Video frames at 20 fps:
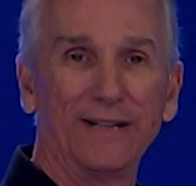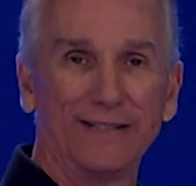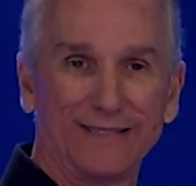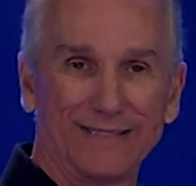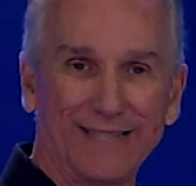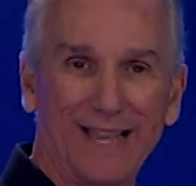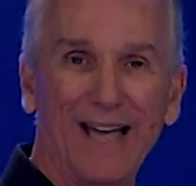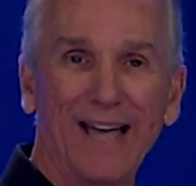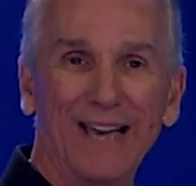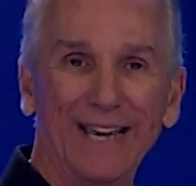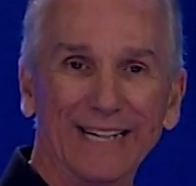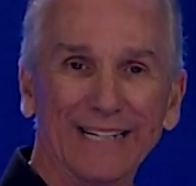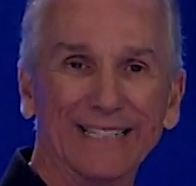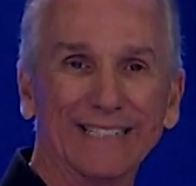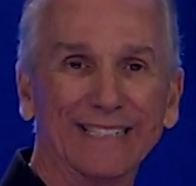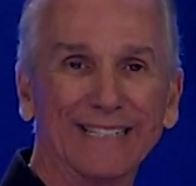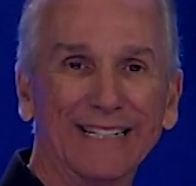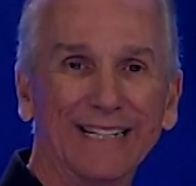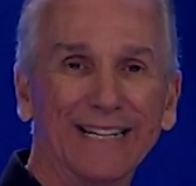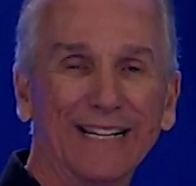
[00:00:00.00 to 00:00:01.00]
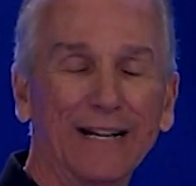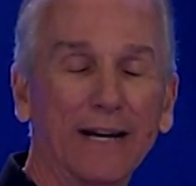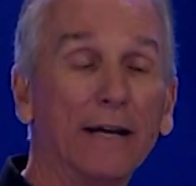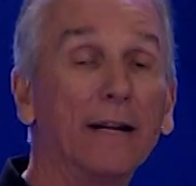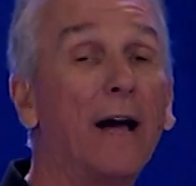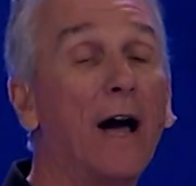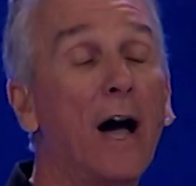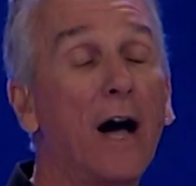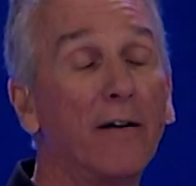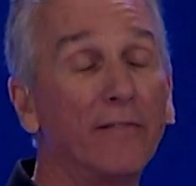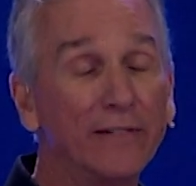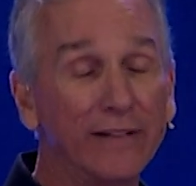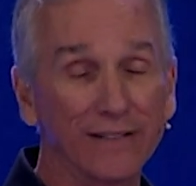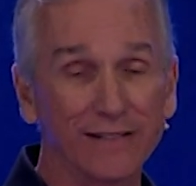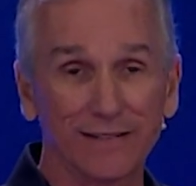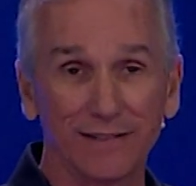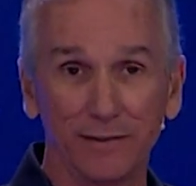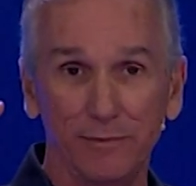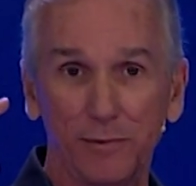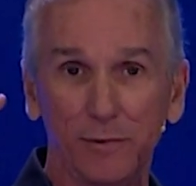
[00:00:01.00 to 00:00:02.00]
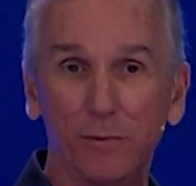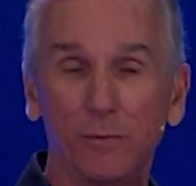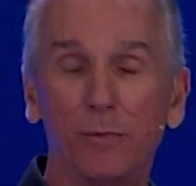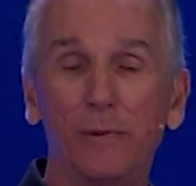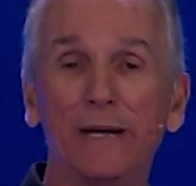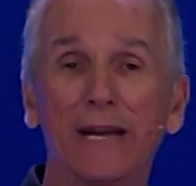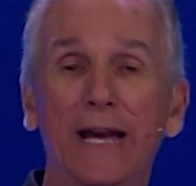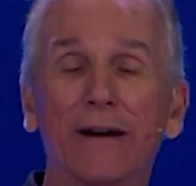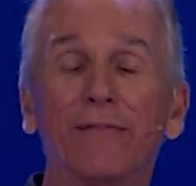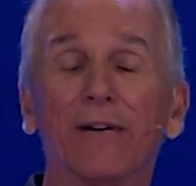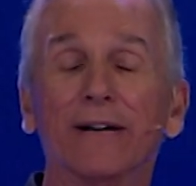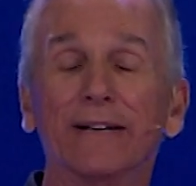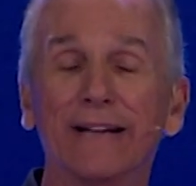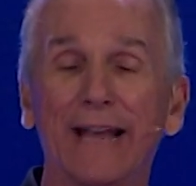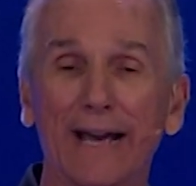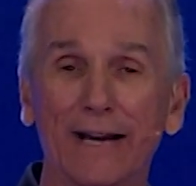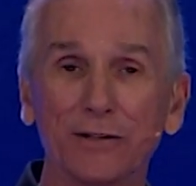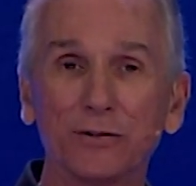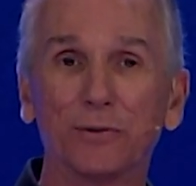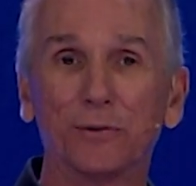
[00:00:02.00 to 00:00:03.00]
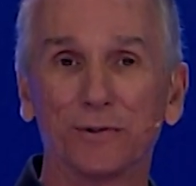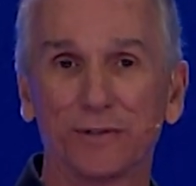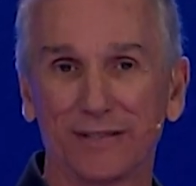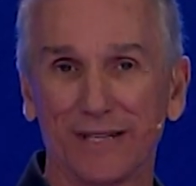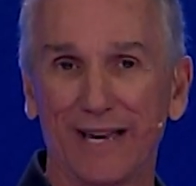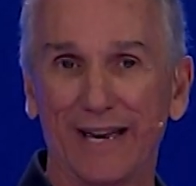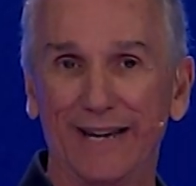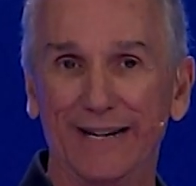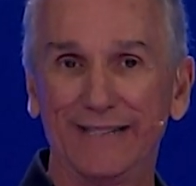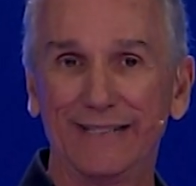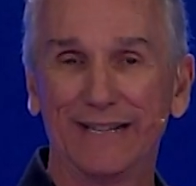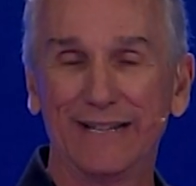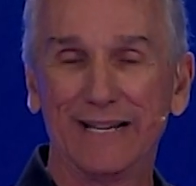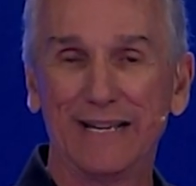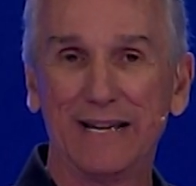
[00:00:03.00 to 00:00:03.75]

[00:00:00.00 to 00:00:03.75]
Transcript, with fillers: sight. And obviously, we have our natural sight.